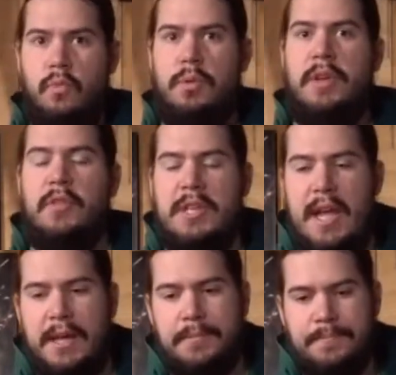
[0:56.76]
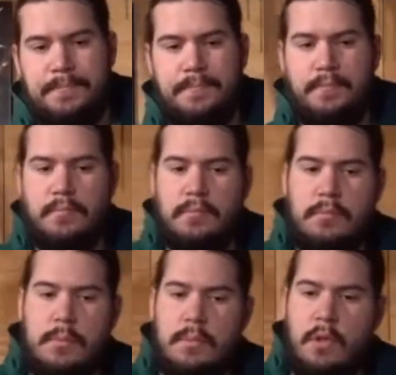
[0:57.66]
give or take.
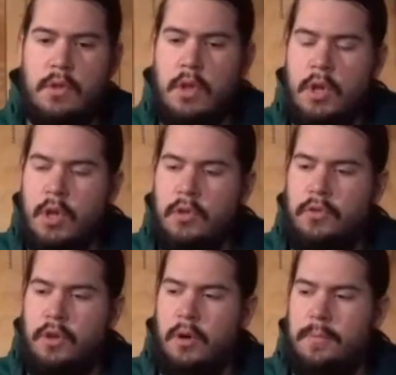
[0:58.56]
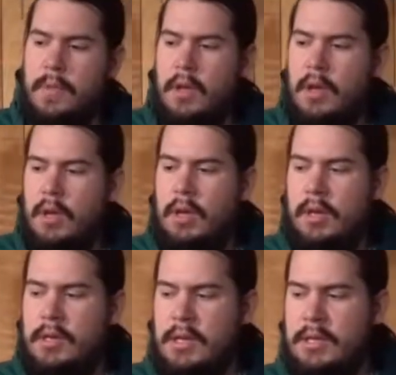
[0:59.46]
So,
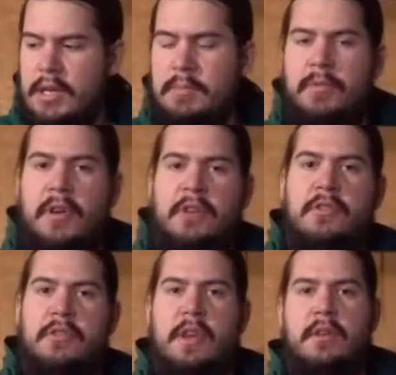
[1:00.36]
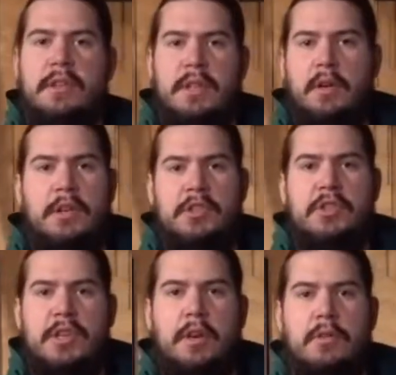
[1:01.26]
in D&D, the profession skill is literally just a
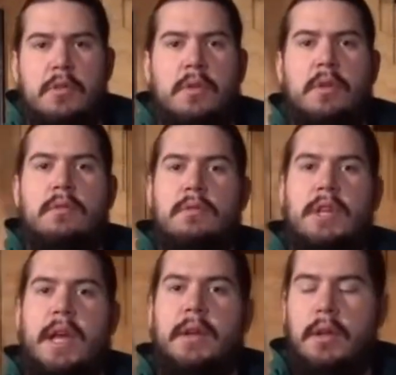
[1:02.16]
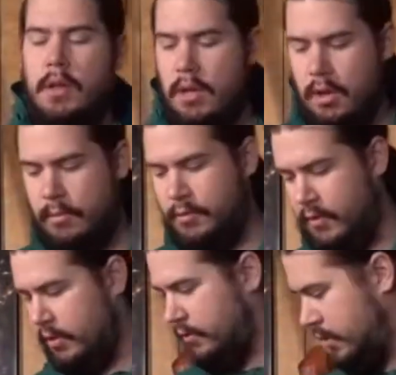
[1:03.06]
skill you can take. I'm going to set this